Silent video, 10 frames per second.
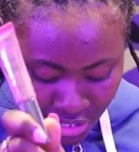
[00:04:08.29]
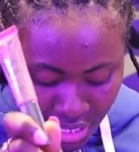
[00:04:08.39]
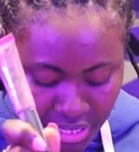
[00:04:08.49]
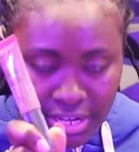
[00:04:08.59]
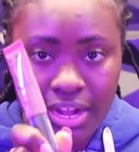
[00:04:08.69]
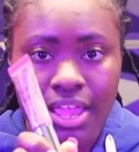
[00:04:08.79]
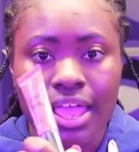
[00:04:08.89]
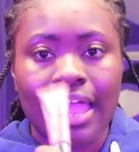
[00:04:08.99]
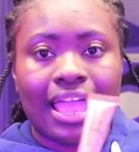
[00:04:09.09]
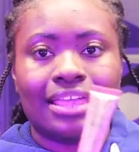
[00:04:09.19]

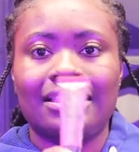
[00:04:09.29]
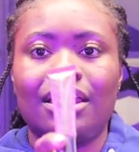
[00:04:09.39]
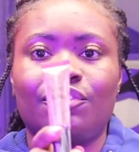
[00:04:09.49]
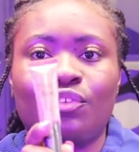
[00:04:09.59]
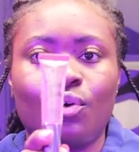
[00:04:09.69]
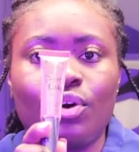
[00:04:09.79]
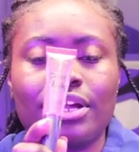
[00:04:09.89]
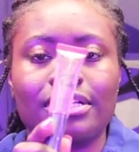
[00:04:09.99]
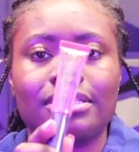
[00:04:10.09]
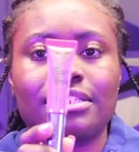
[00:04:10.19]
And then, of
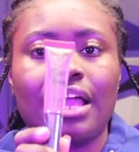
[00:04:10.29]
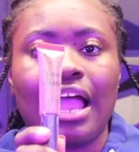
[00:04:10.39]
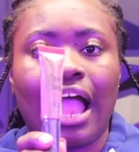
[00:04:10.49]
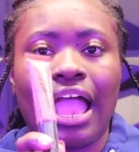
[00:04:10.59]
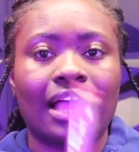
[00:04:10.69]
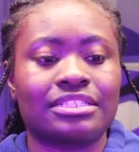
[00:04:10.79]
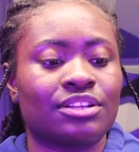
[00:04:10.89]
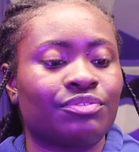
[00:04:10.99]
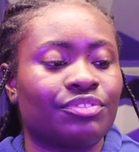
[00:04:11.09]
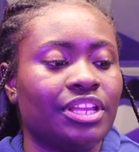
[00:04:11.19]
course, I had
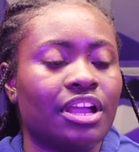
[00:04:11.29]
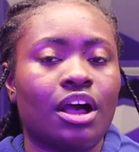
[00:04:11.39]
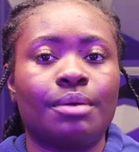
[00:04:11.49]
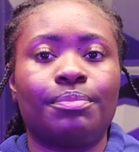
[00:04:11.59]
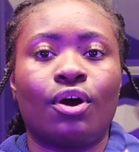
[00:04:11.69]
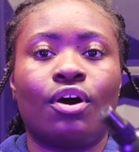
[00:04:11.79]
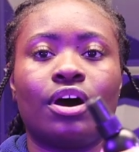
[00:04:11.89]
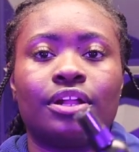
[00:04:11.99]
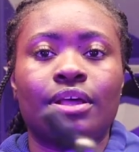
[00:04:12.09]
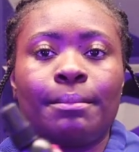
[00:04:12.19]
to re-up
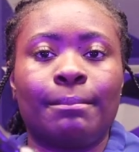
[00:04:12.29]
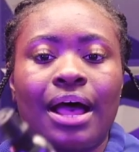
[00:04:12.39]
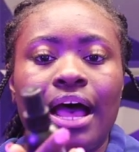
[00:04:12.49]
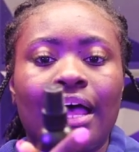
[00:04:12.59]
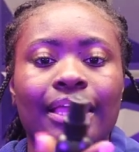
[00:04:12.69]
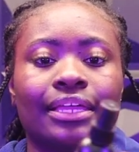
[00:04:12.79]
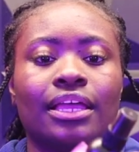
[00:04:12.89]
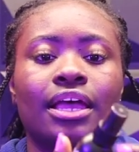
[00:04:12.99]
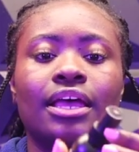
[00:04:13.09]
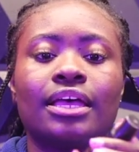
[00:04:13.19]
on my
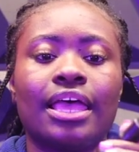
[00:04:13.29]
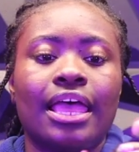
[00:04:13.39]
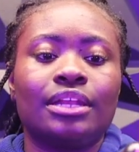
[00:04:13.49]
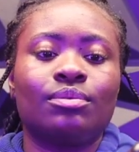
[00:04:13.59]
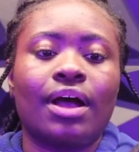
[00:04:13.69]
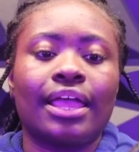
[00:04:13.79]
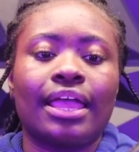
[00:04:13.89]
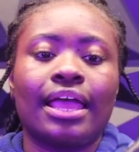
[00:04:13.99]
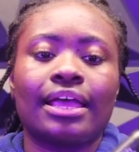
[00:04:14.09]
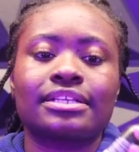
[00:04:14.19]

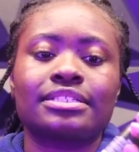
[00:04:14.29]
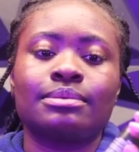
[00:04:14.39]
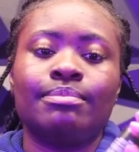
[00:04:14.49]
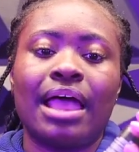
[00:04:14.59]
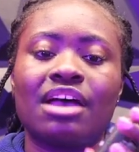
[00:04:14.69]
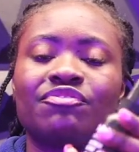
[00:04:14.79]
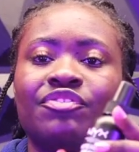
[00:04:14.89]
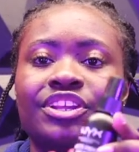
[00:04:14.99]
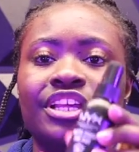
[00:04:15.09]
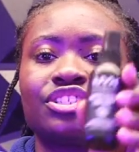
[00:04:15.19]
NYX Matte
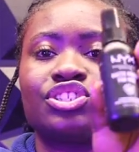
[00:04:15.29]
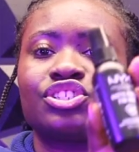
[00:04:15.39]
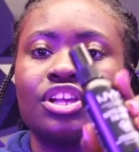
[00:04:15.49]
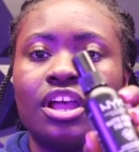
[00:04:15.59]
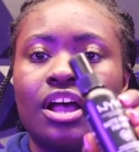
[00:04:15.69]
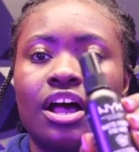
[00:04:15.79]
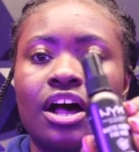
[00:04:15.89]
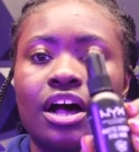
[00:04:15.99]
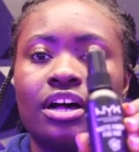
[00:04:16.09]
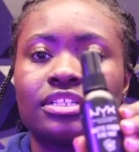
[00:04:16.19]
Finish
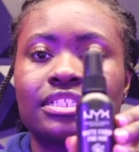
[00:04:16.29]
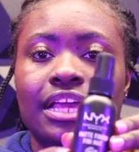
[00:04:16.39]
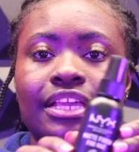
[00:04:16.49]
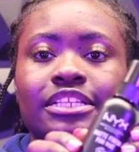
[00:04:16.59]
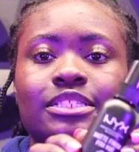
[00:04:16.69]
uh, setting